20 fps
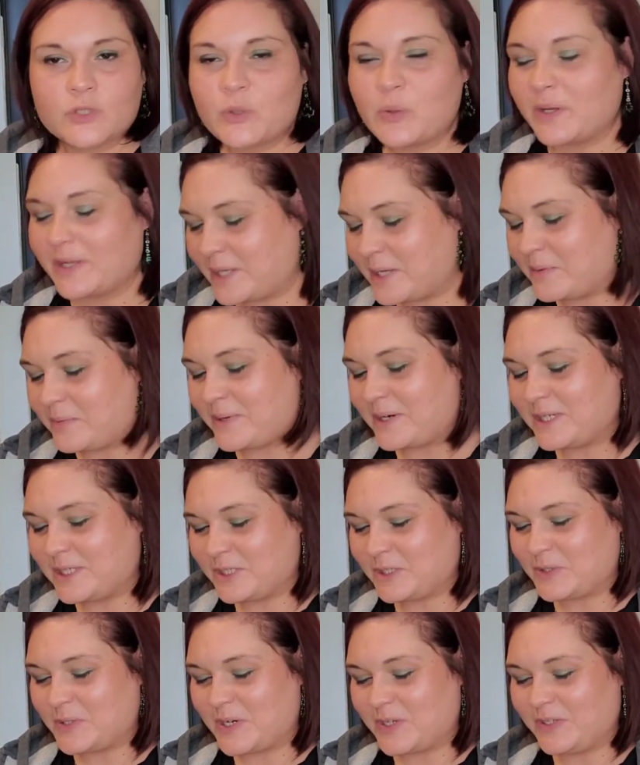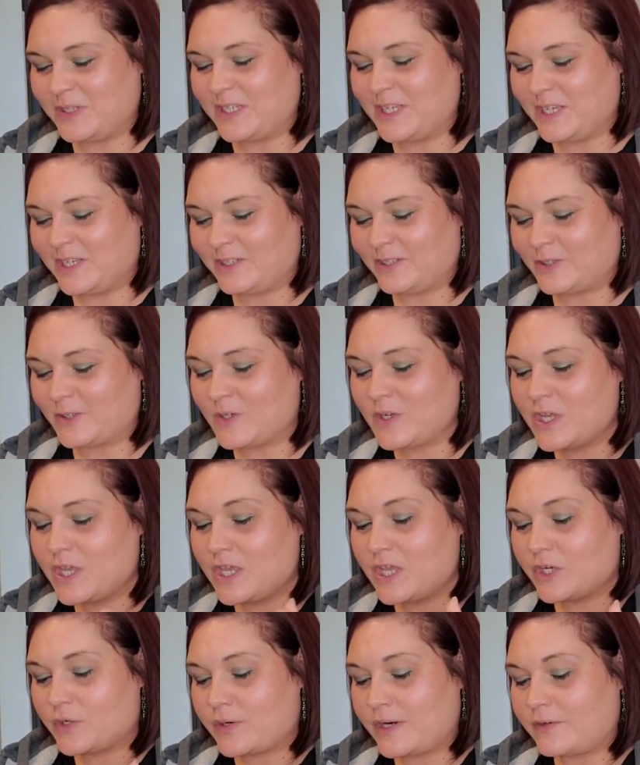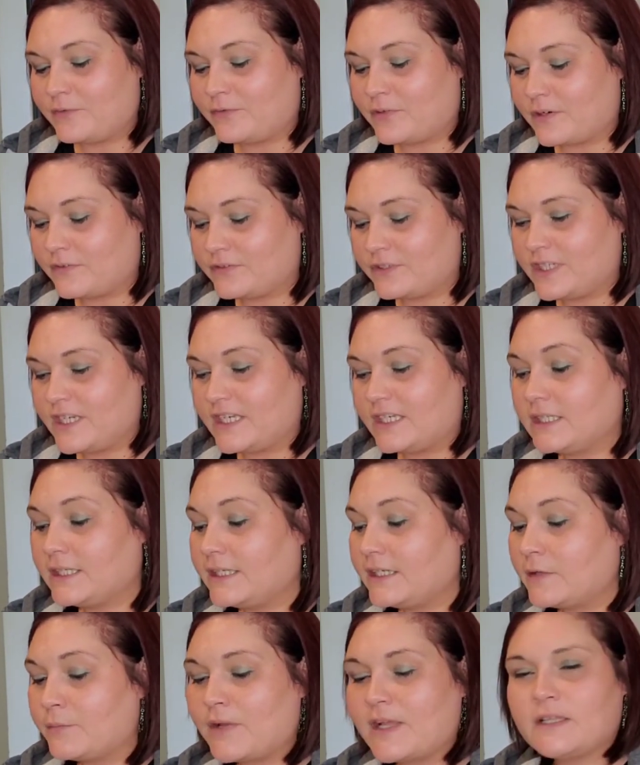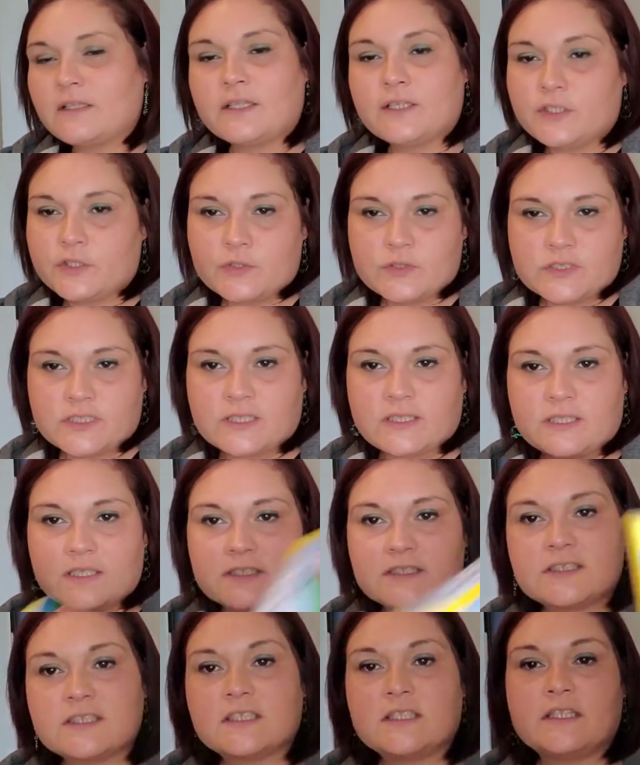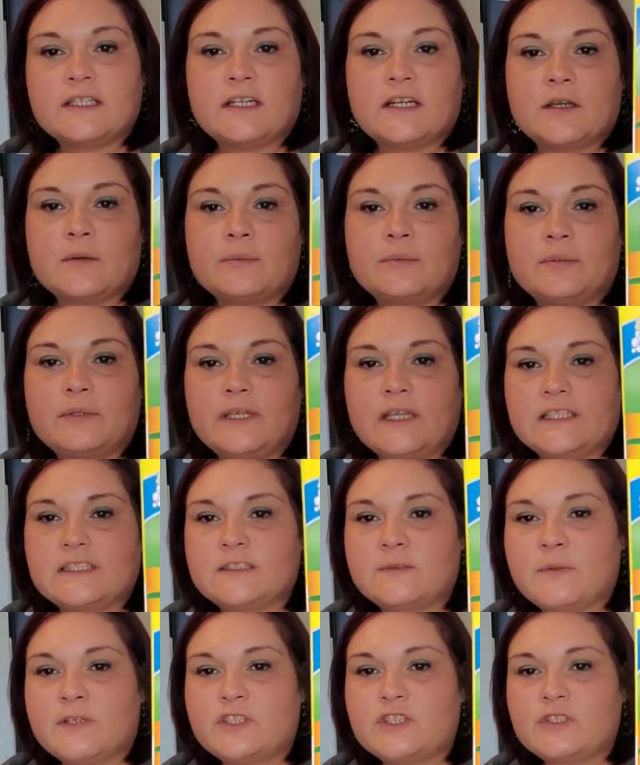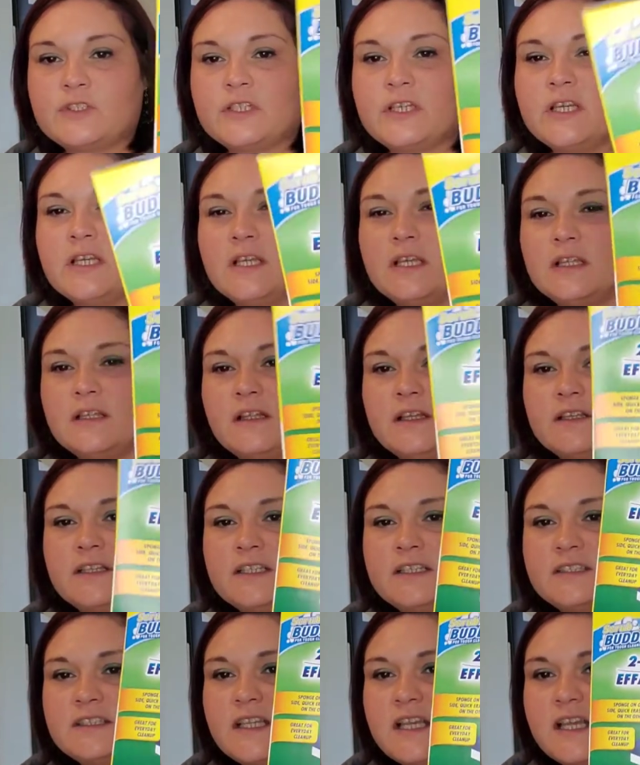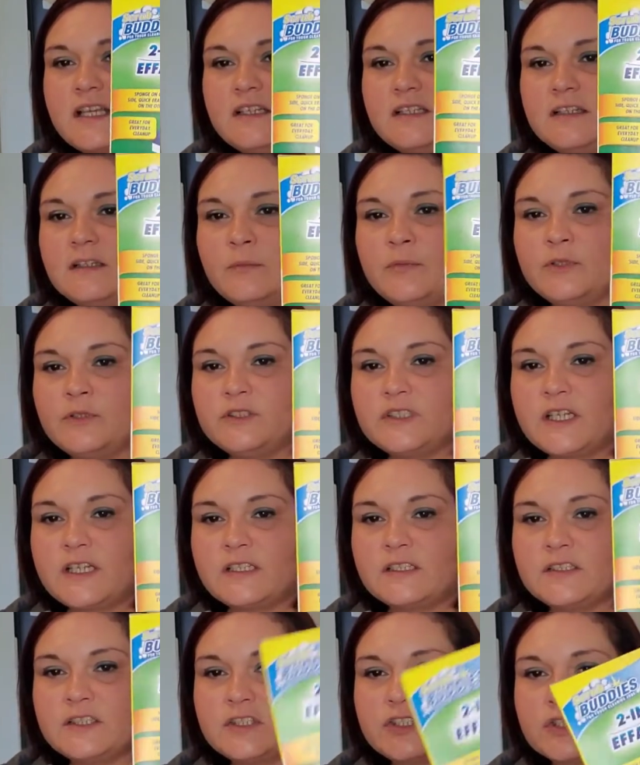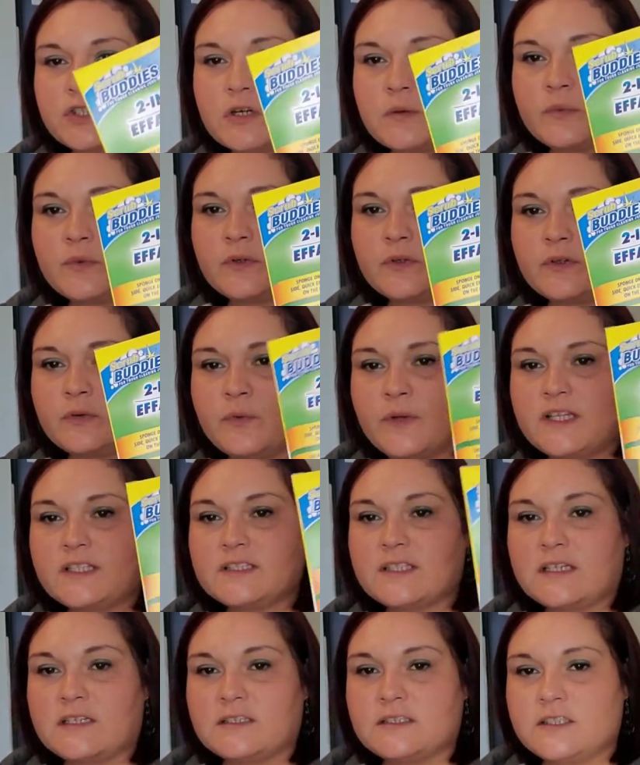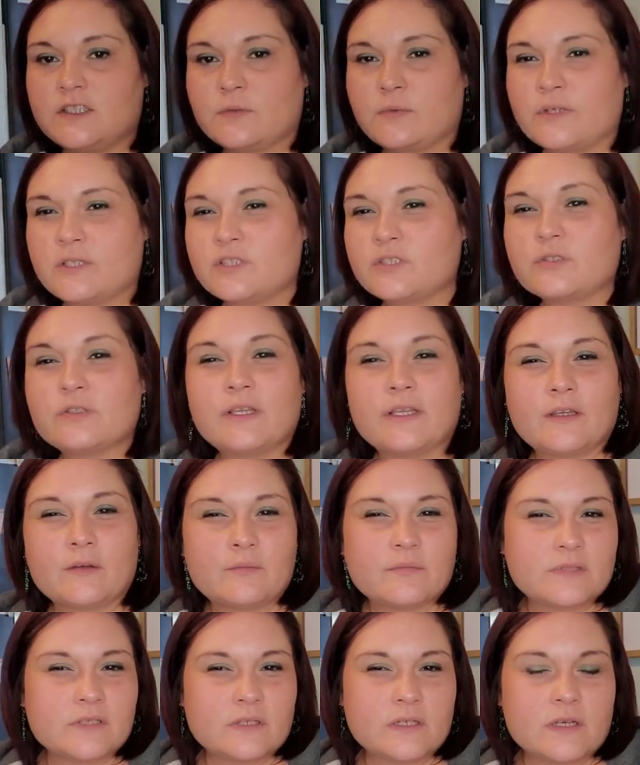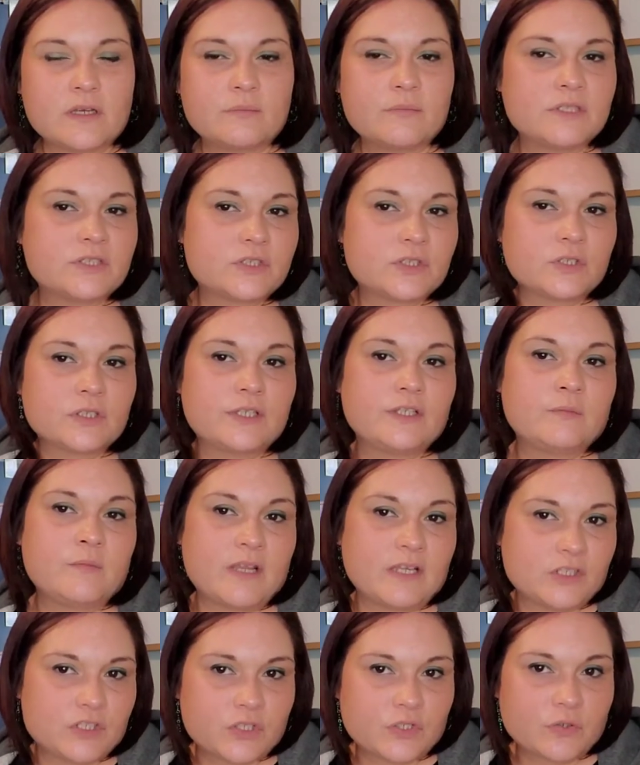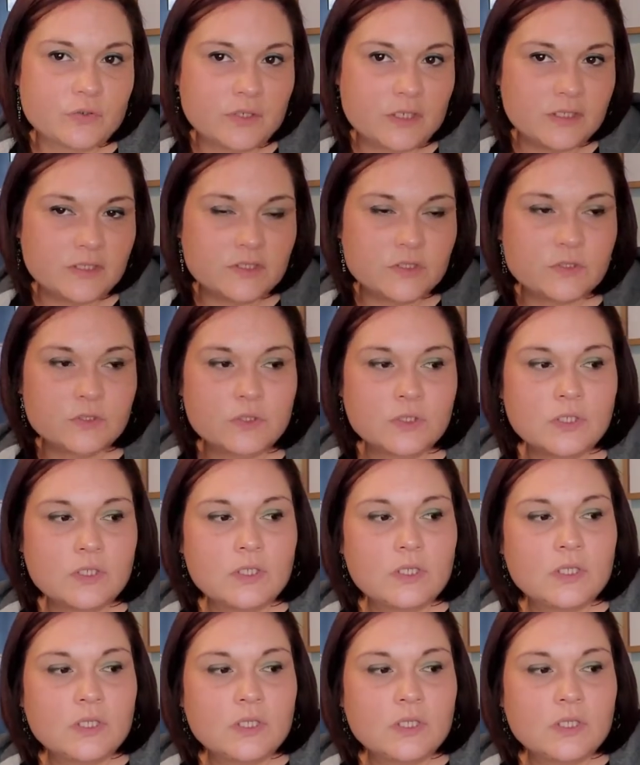quick eraser on the other. Great for everyday cleanup. I like using these to clean up, especially like this side, the blue side is the scrubber and the white side is the eraser, like a, a Mr. Clean Magic eraser.